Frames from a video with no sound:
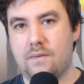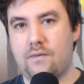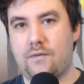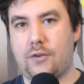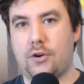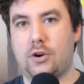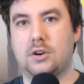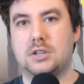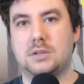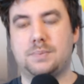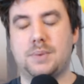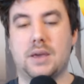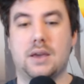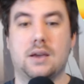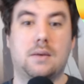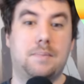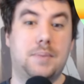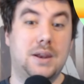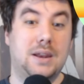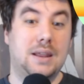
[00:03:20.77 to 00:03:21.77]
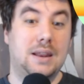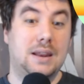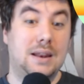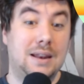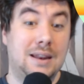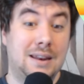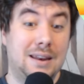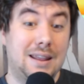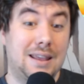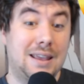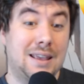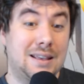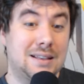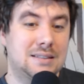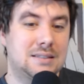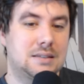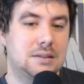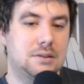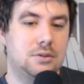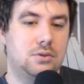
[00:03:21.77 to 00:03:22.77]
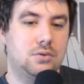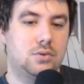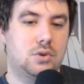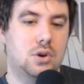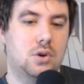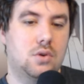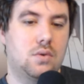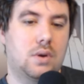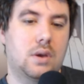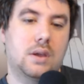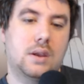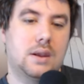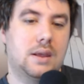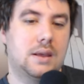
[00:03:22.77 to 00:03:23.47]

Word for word: first pick, but is a new token,